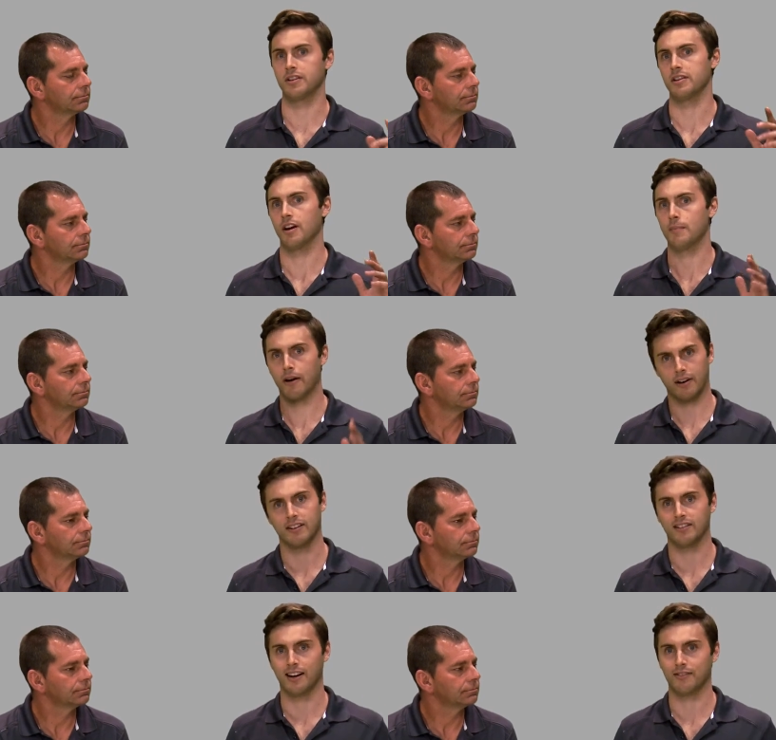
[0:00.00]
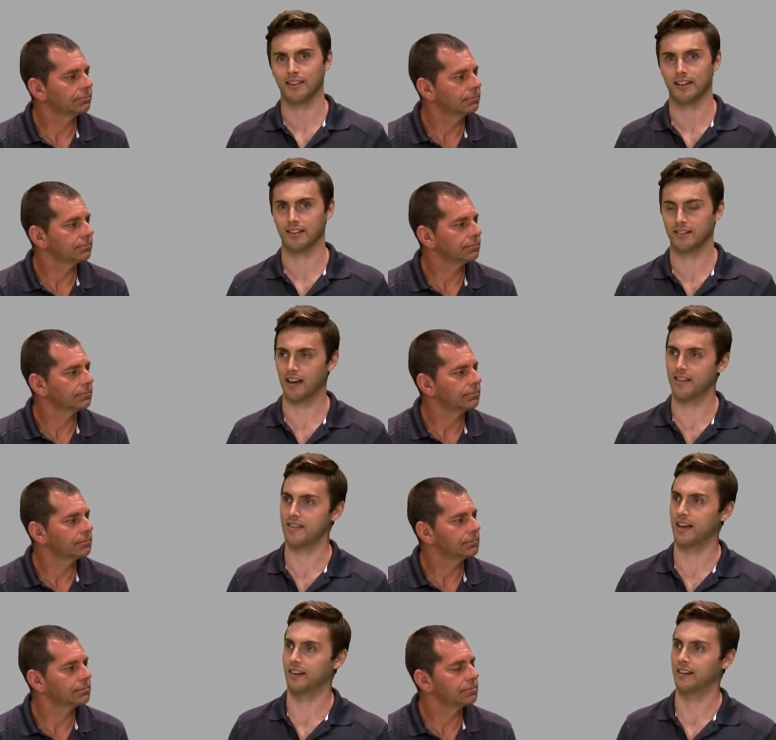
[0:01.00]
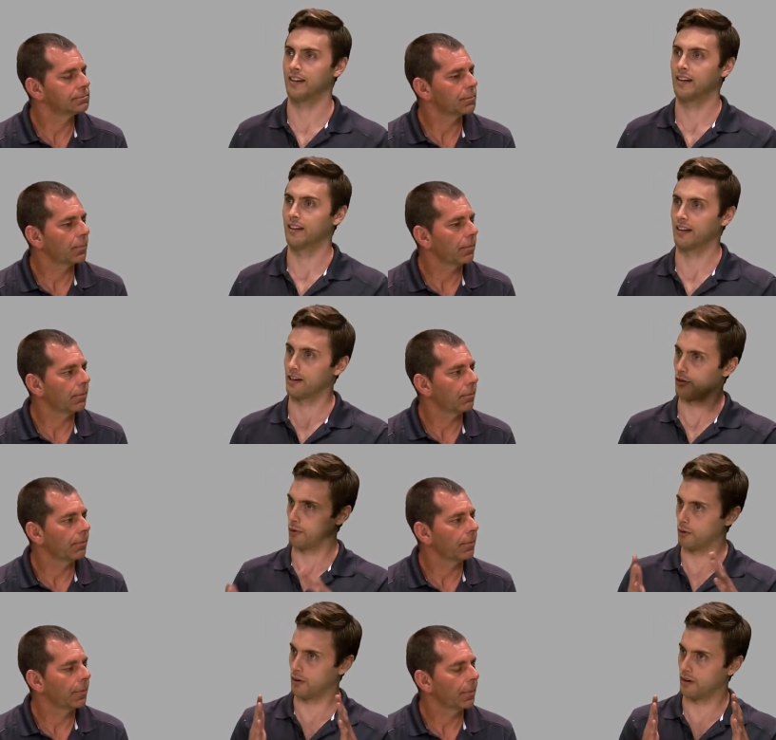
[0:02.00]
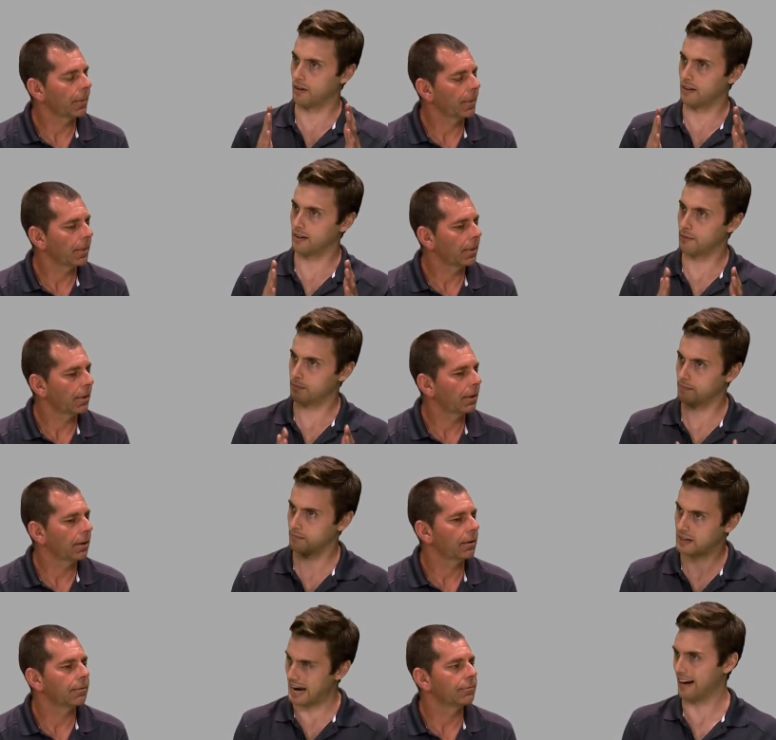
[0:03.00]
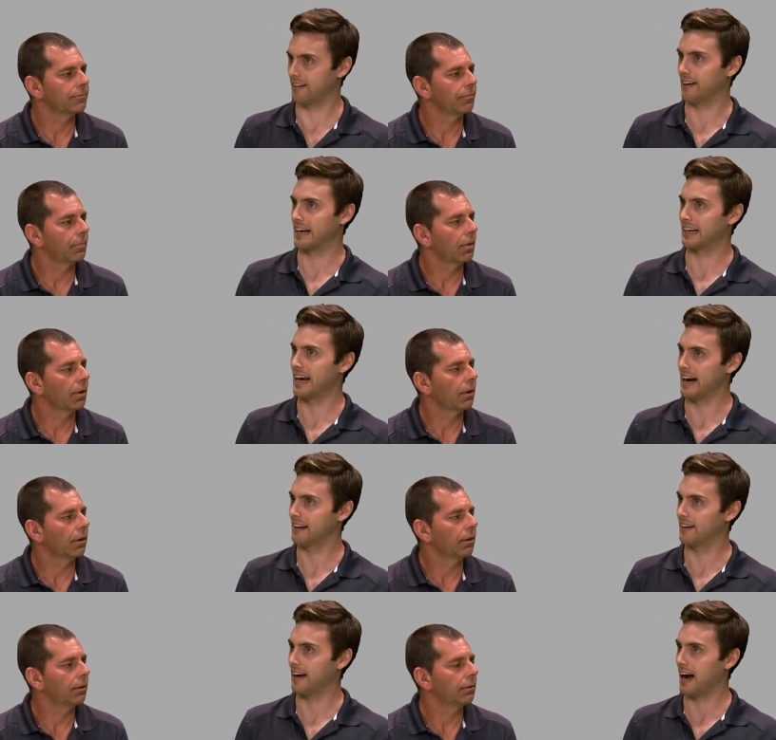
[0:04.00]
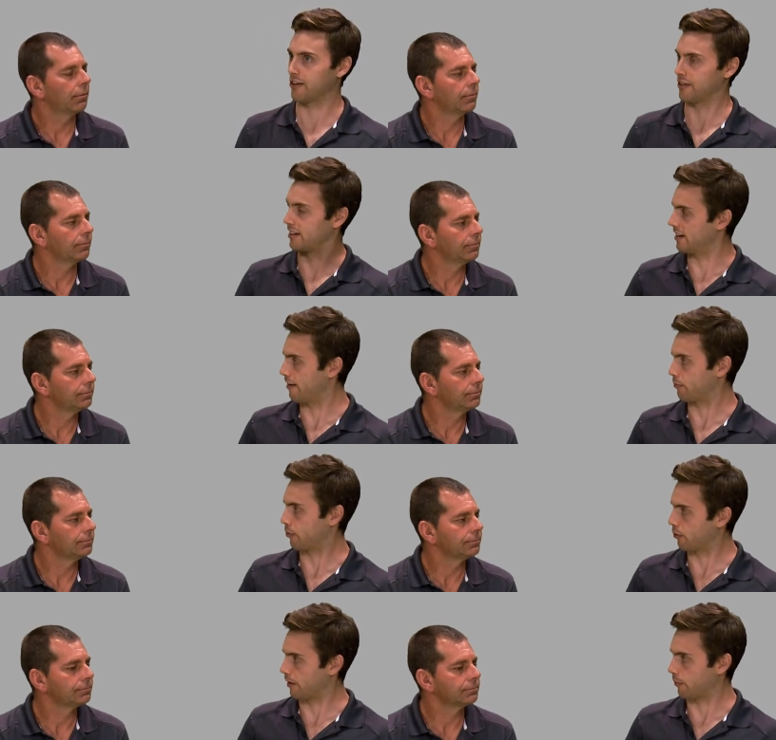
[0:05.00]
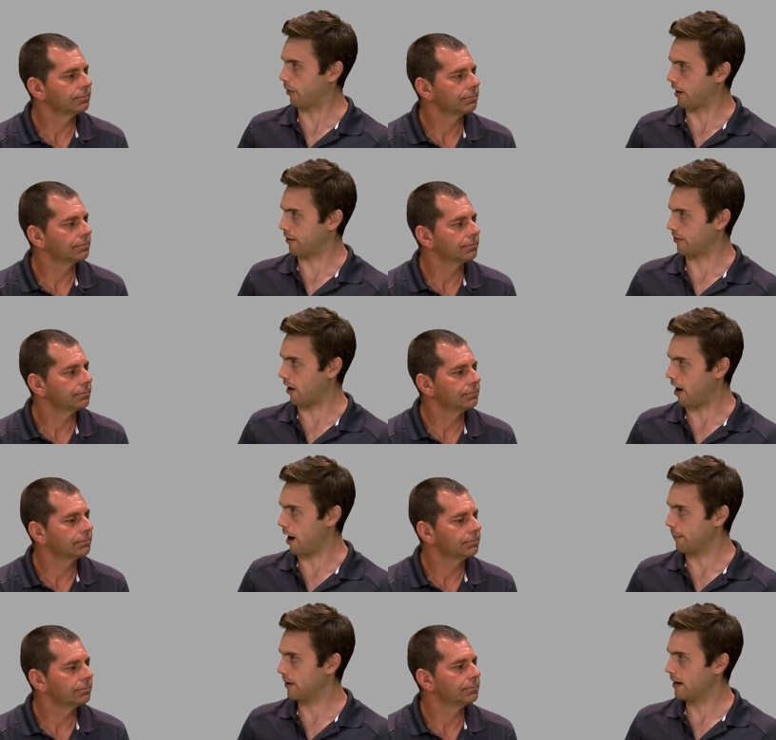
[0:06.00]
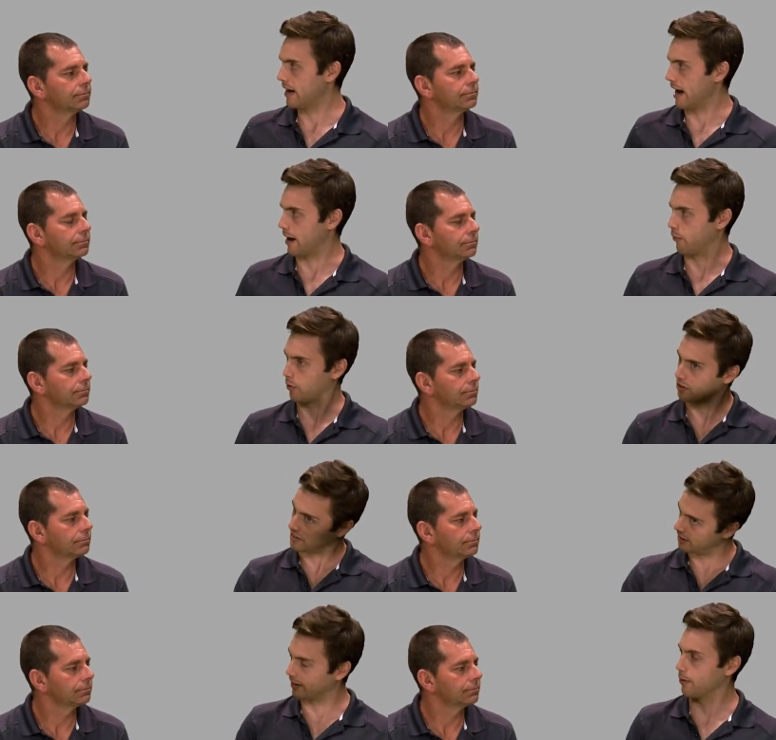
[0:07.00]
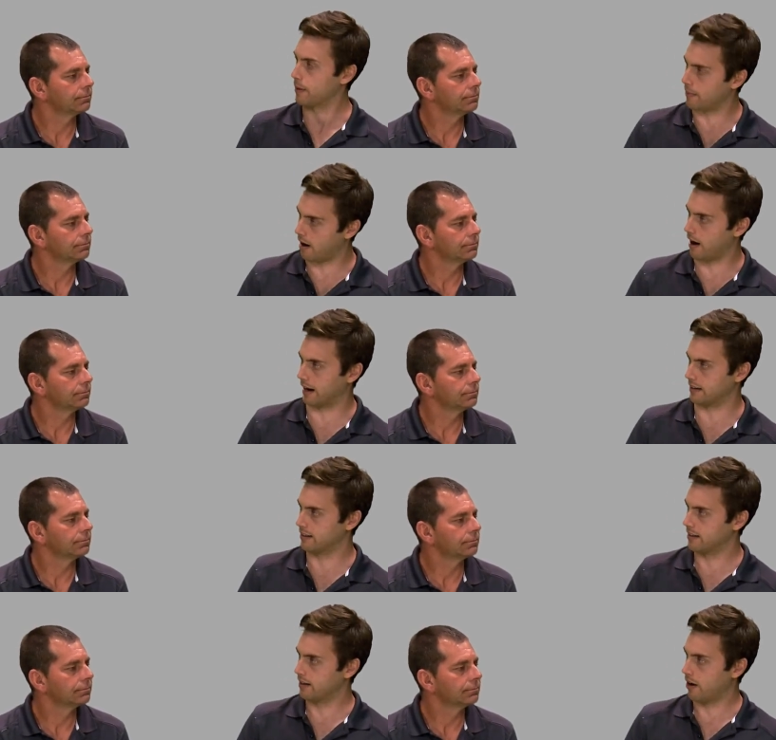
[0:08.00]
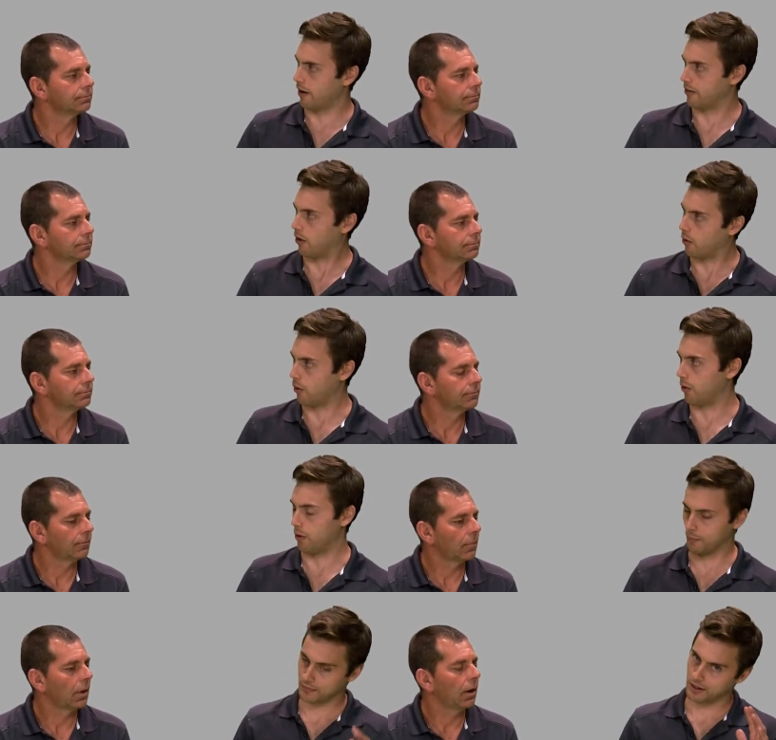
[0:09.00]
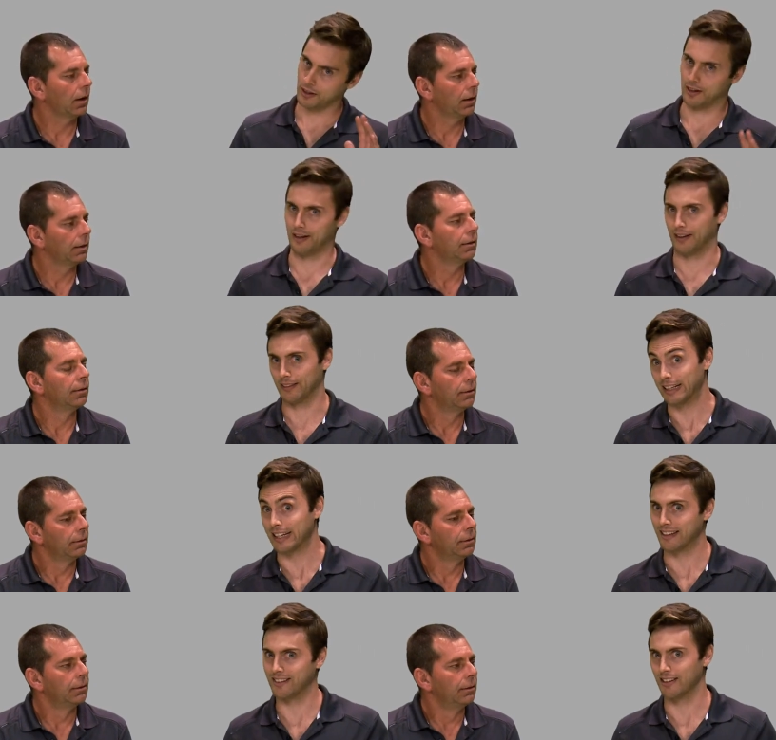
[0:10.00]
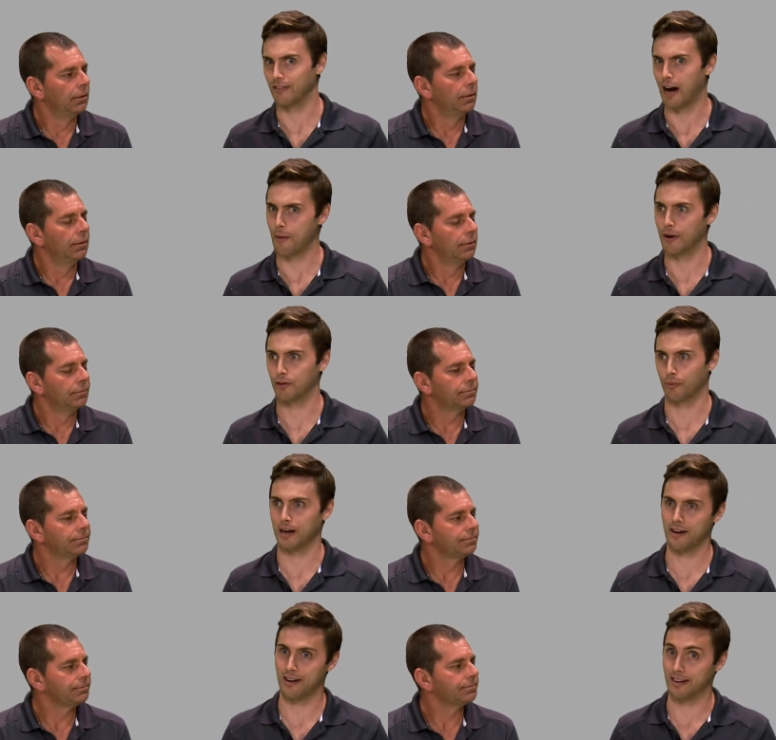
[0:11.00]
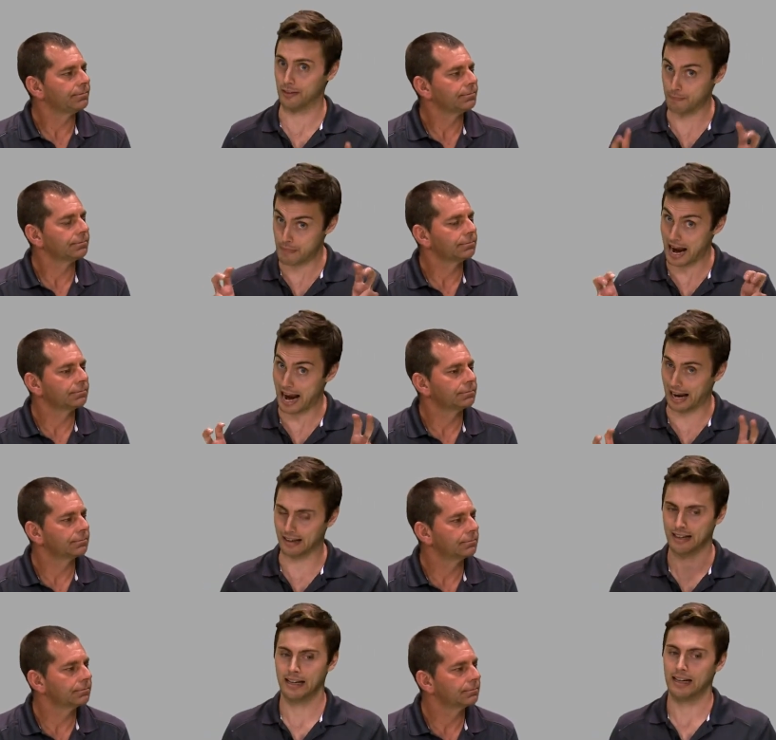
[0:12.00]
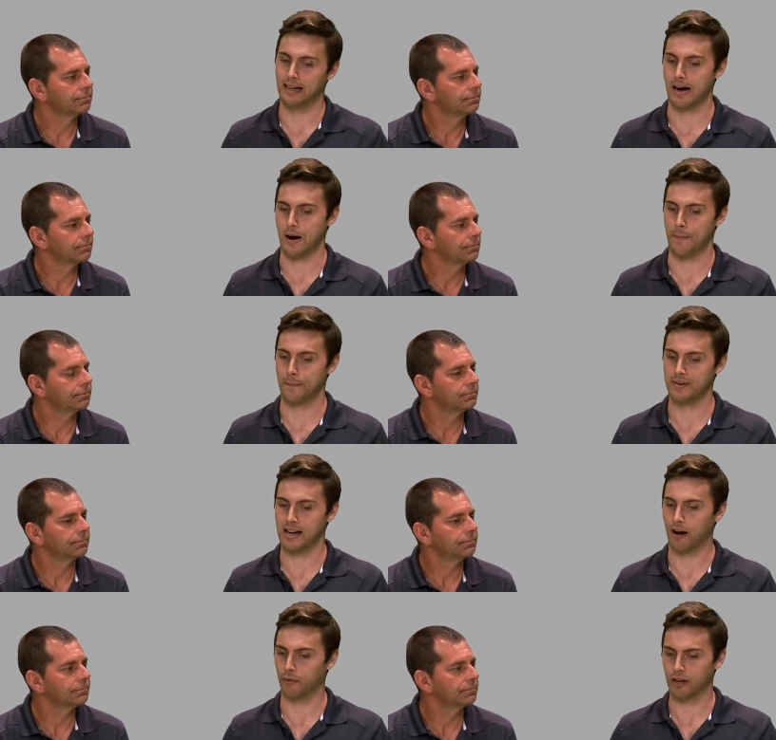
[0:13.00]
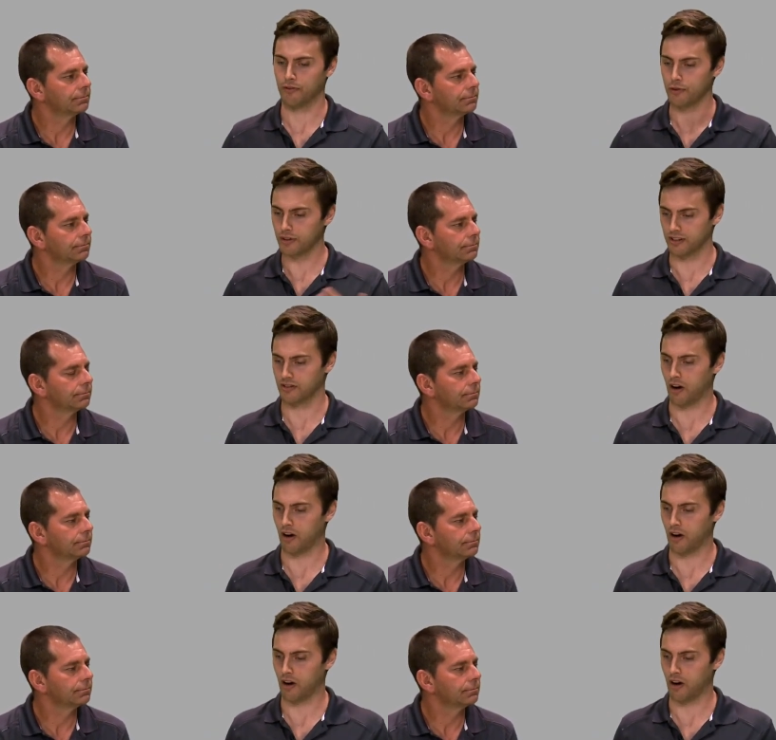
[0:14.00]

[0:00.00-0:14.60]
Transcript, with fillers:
Speaker 1: the American side of things and then later Canada. And Canada actually didn't have a program right off the hop. And we're still a little bit behind on the whole uh, leniency of how much radon is bad. Um, now, if you could